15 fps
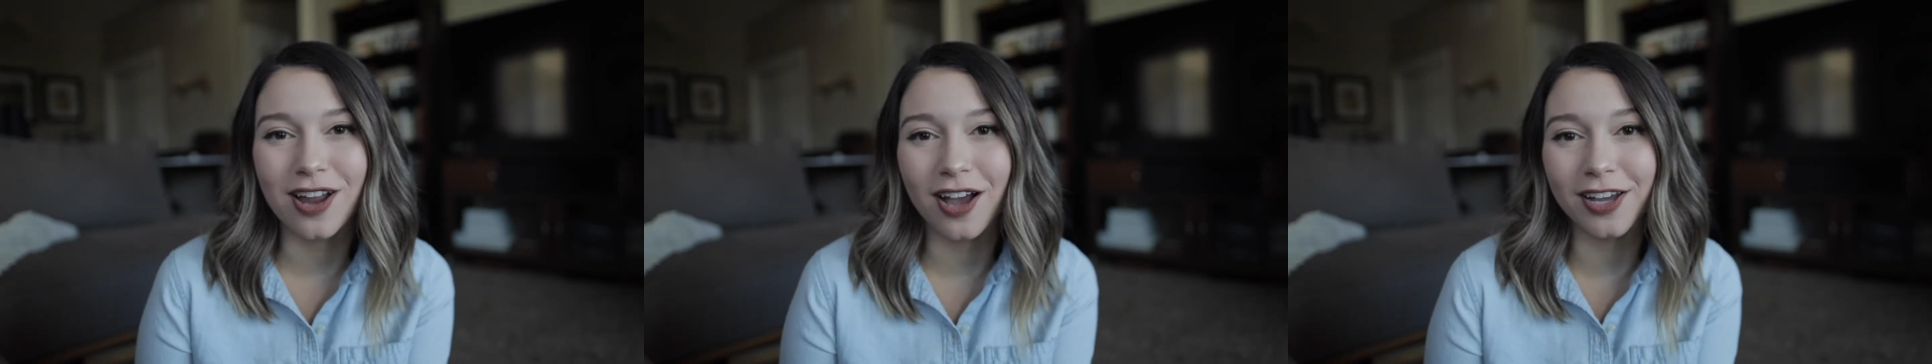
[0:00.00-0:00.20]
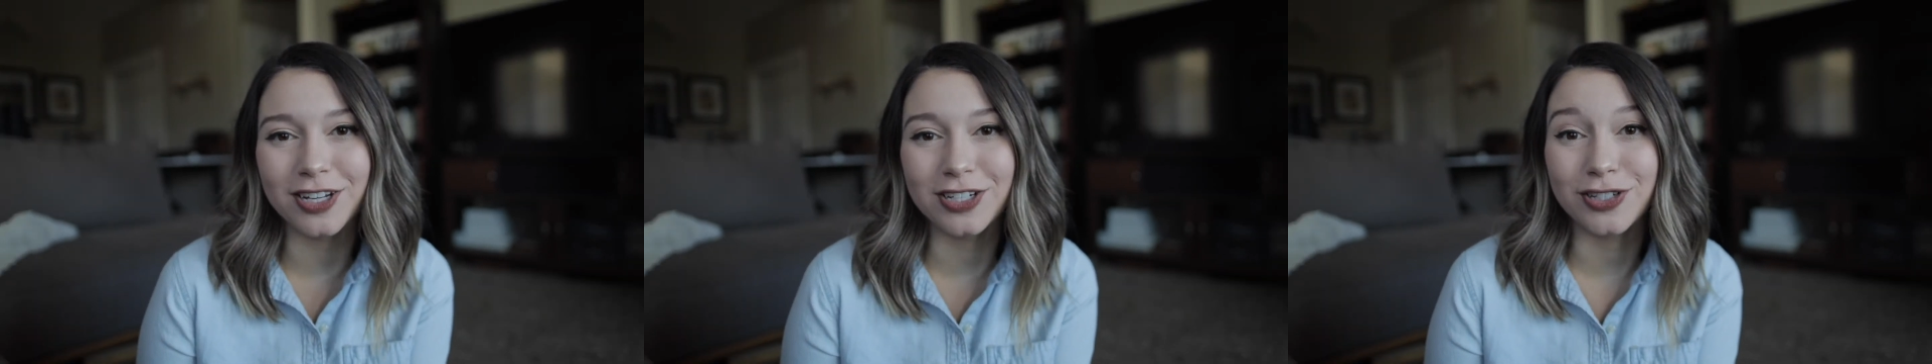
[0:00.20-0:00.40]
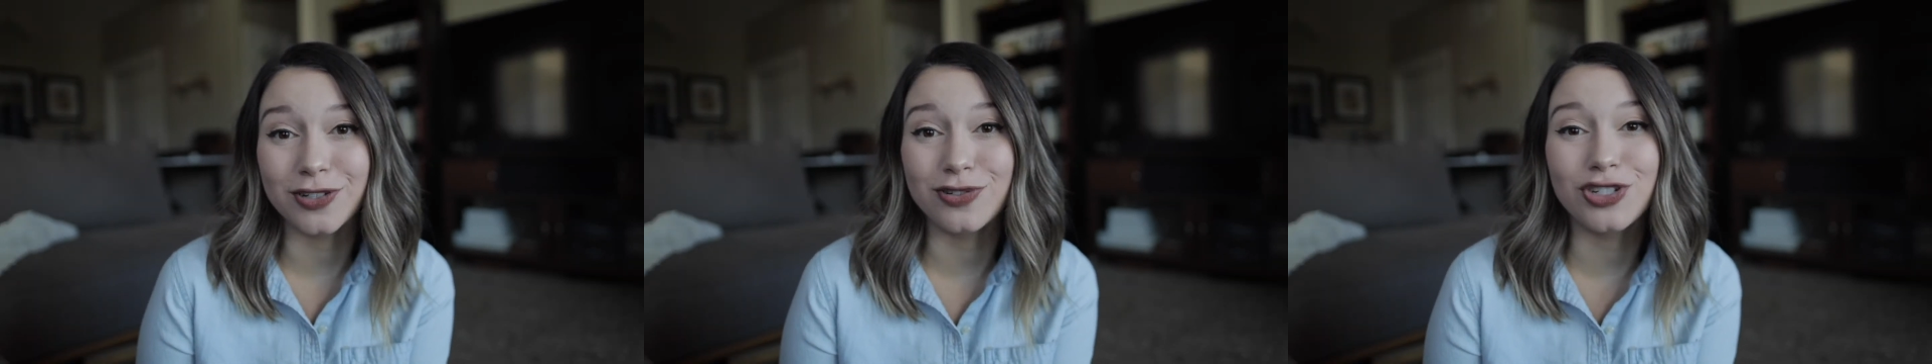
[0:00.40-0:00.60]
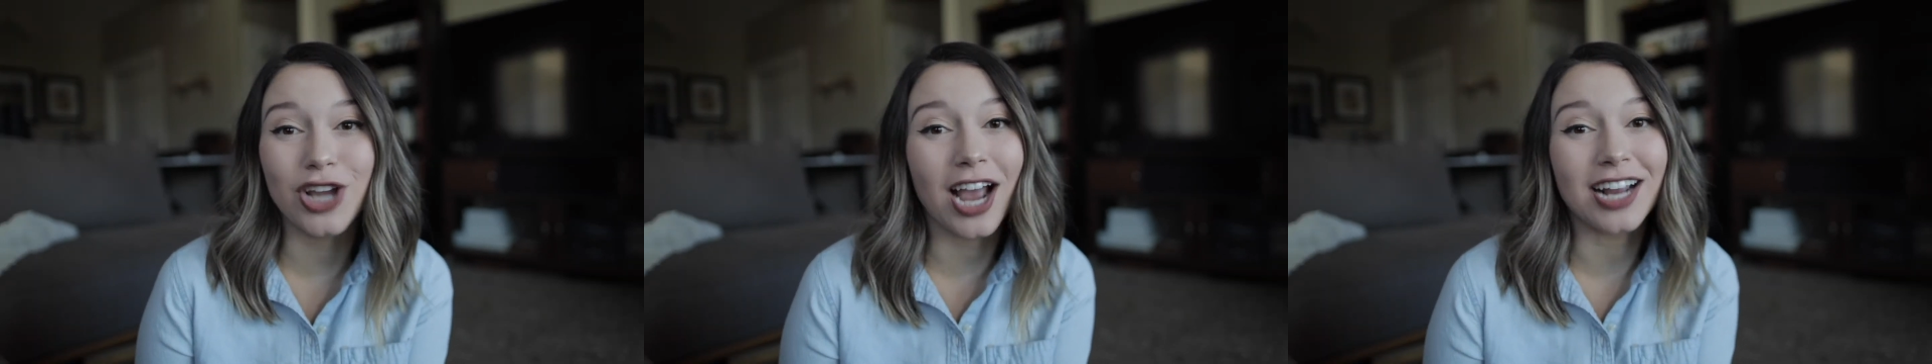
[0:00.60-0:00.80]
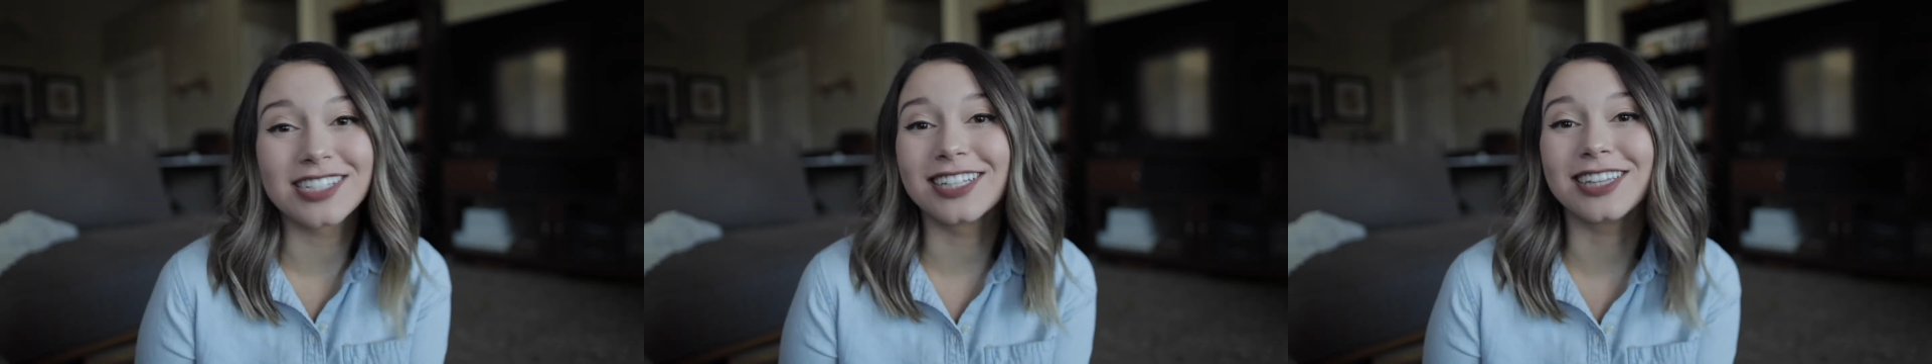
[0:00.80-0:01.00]
not gonna do
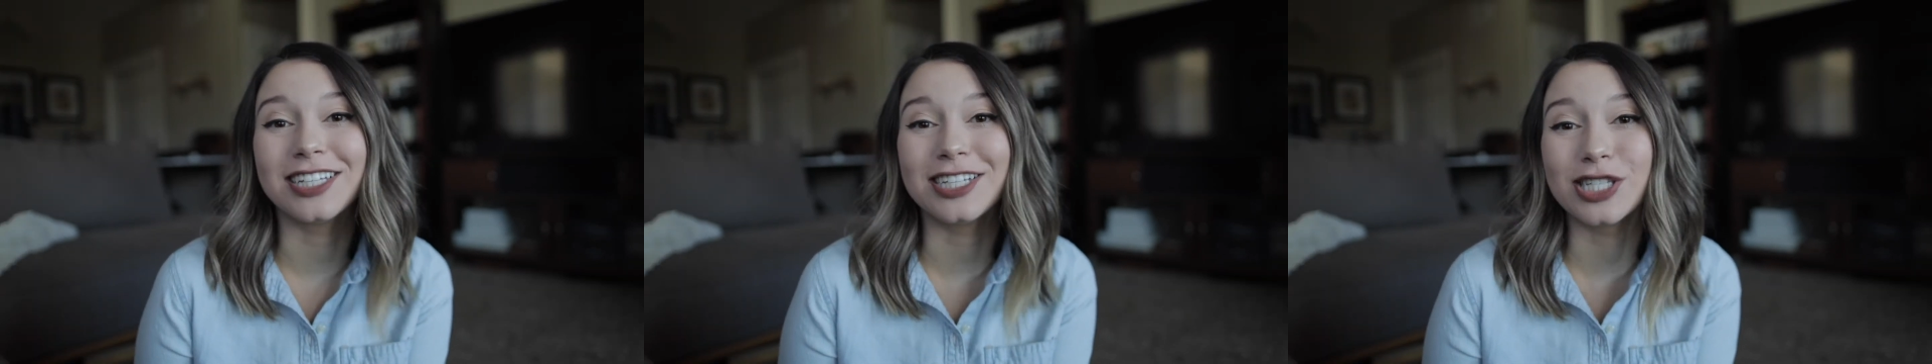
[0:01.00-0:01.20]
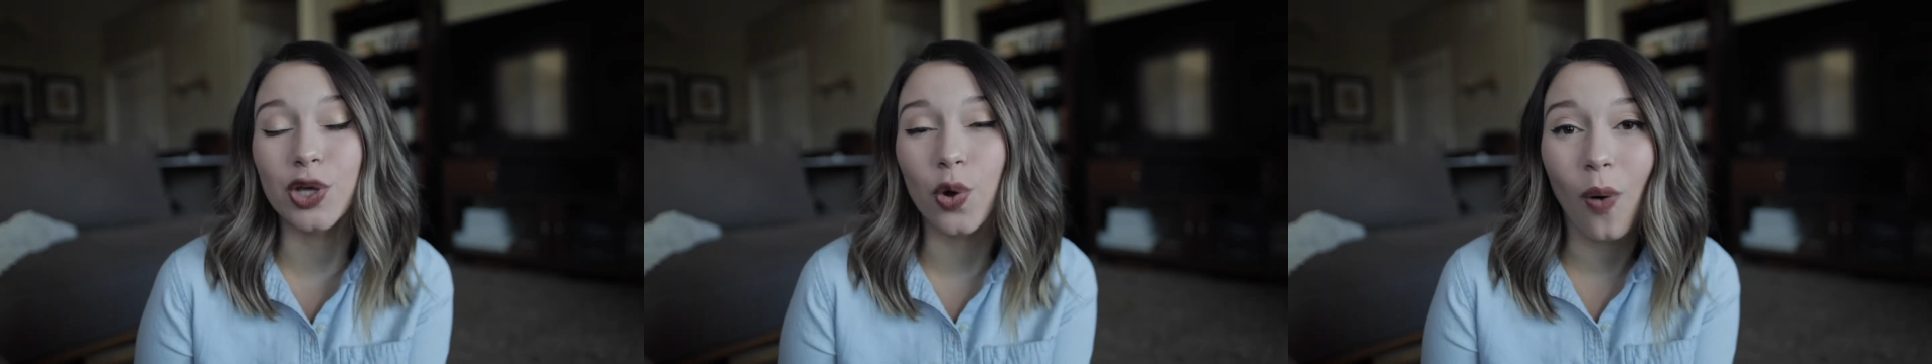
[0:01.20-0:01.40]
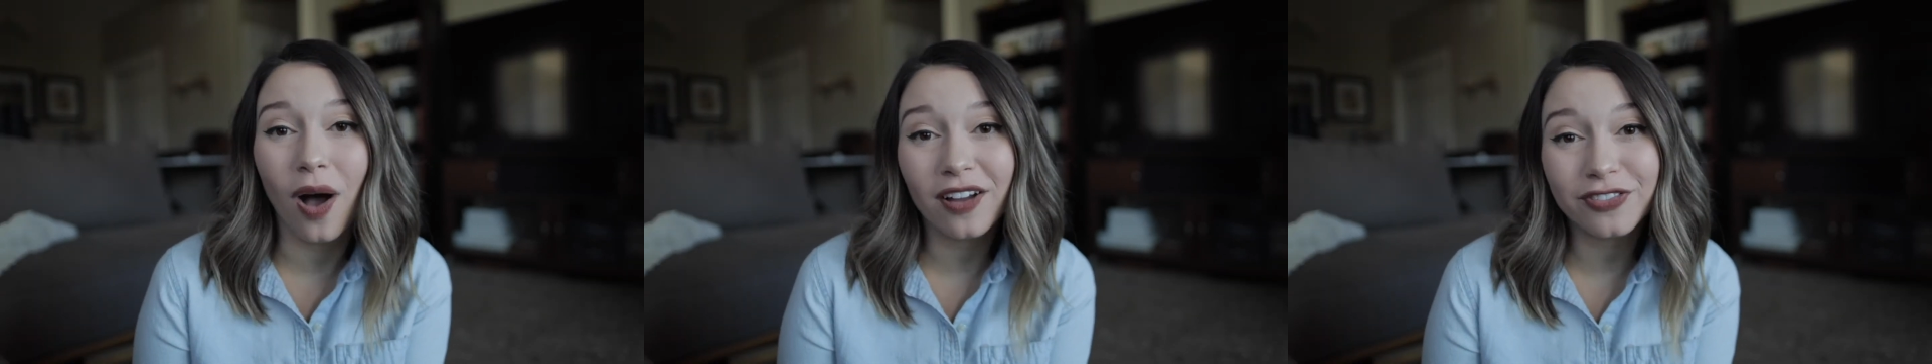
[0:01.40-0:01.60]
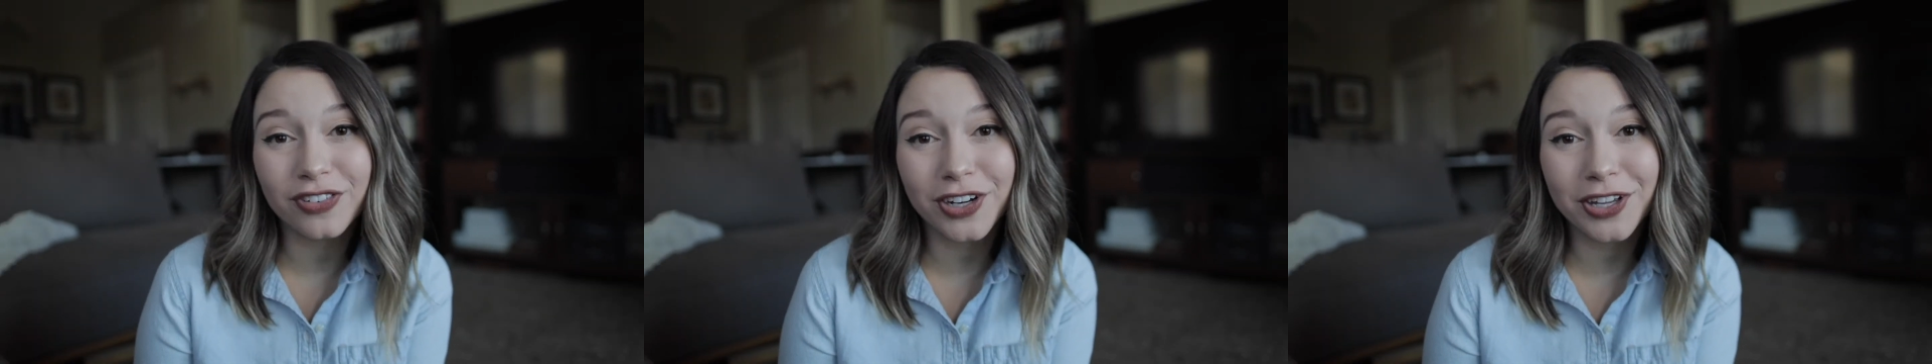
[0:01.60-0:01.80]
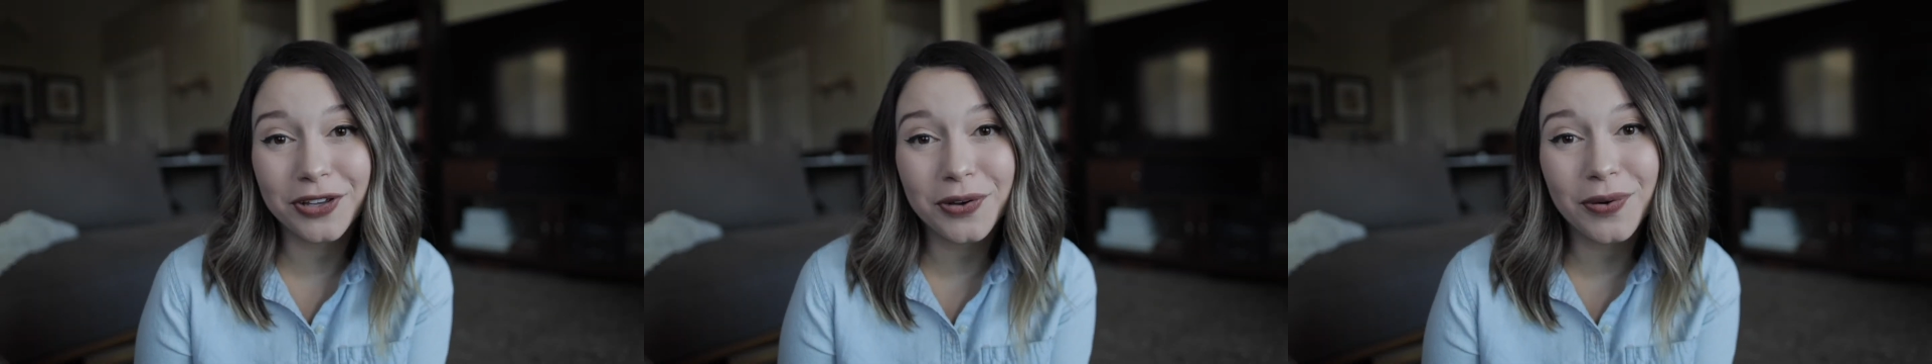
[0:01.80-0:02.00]
jack diddly squat
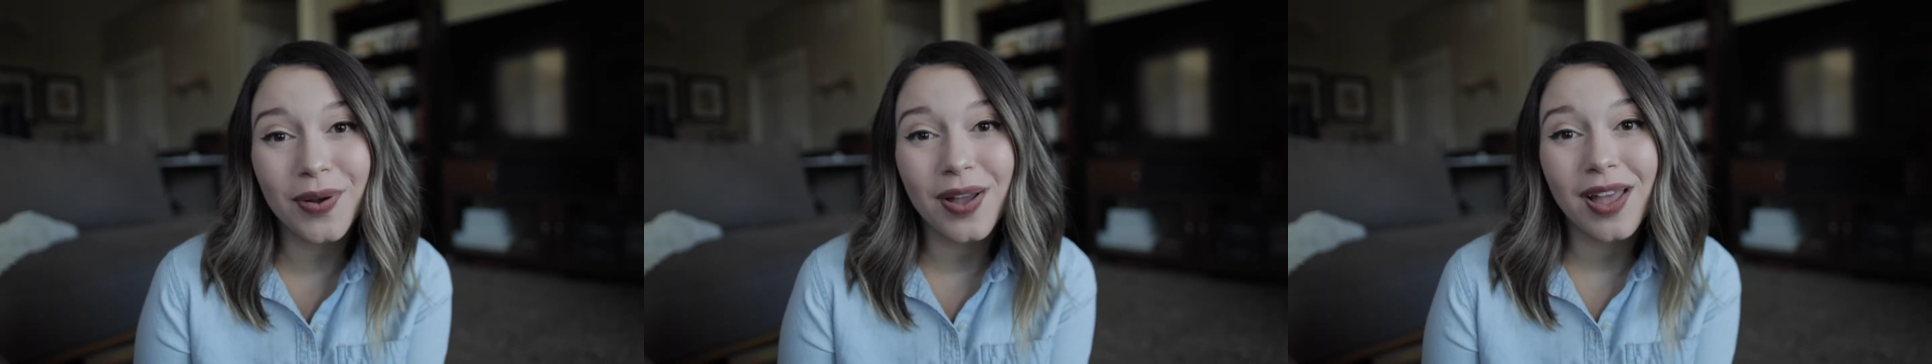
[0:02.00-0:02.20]
for you